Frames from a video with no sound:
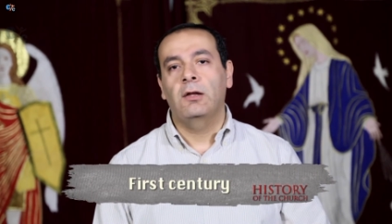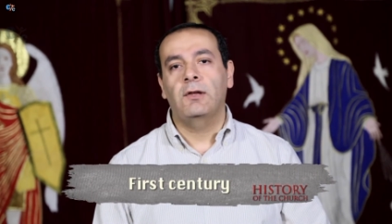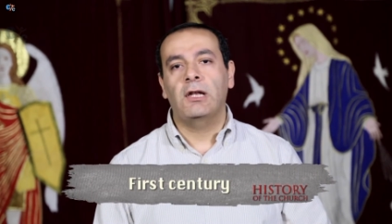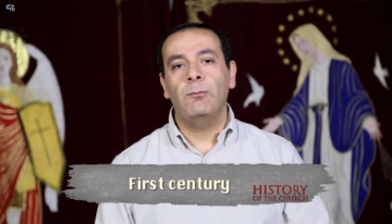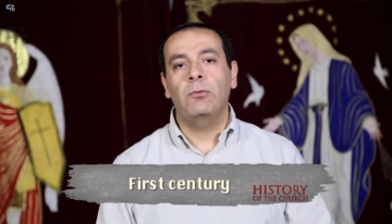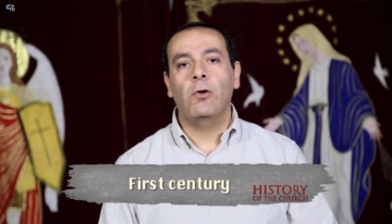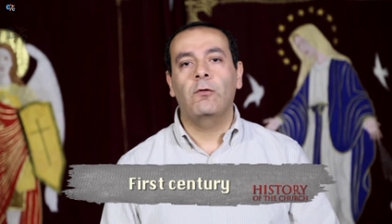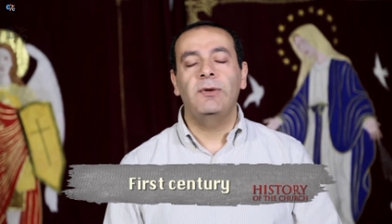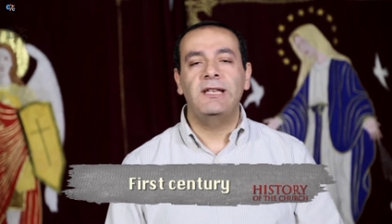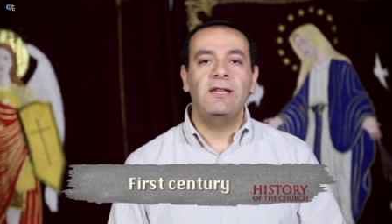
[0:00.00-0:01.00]
the number
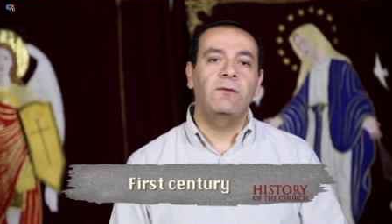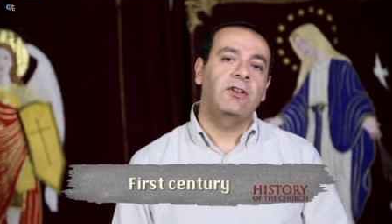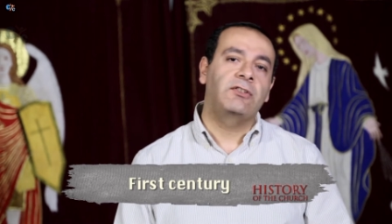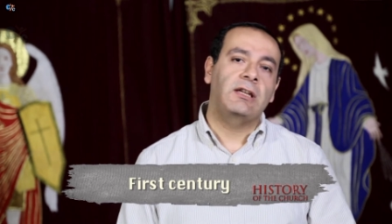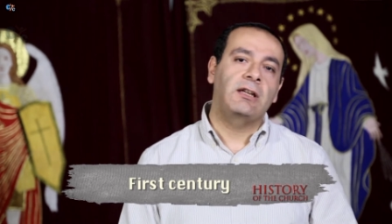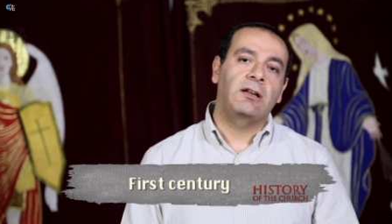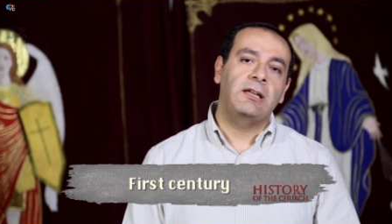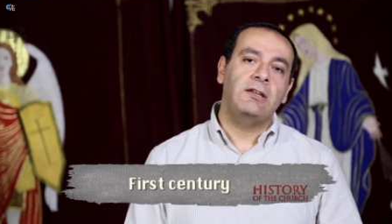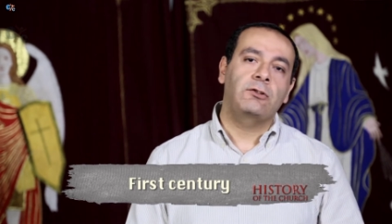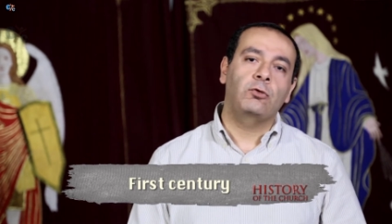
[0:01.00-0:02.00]
of believers
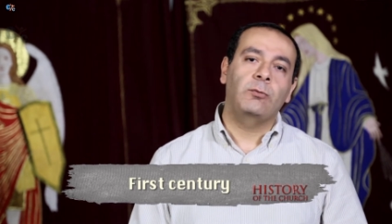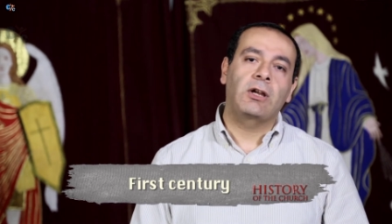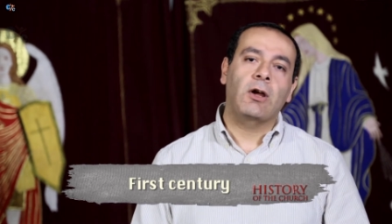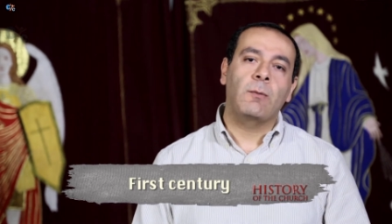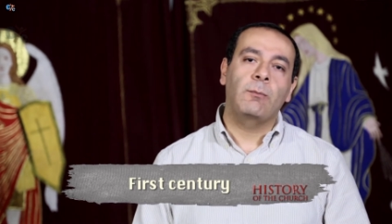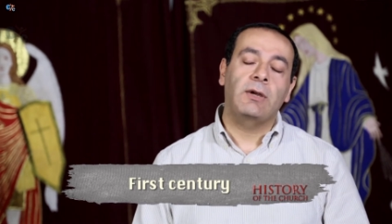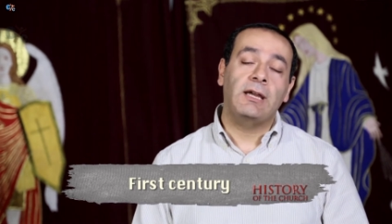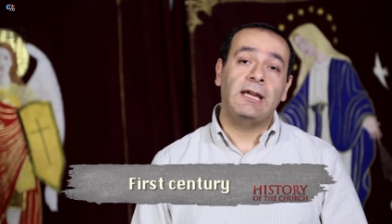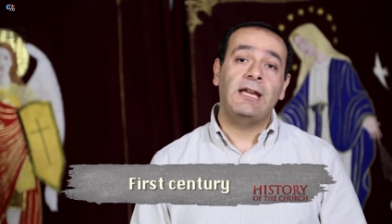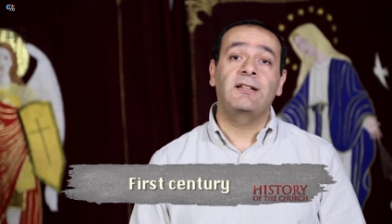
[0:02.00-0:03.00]
increased to become
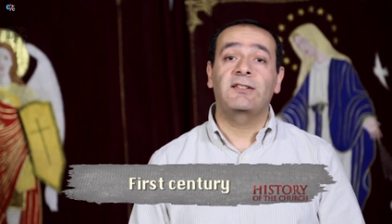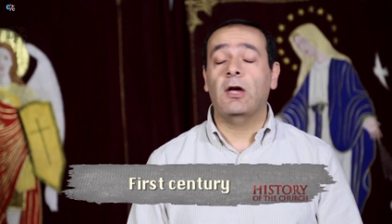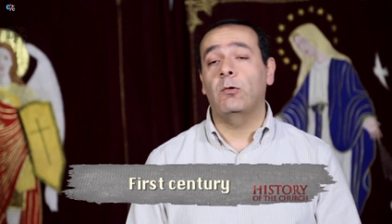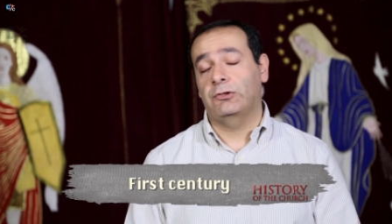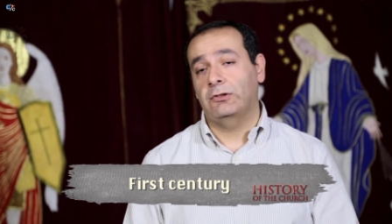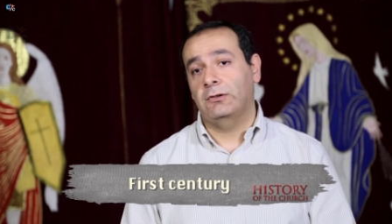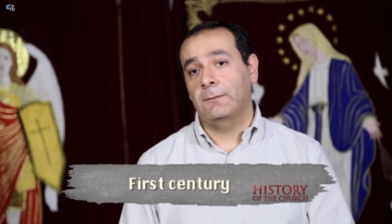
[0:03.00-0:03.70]
8,000.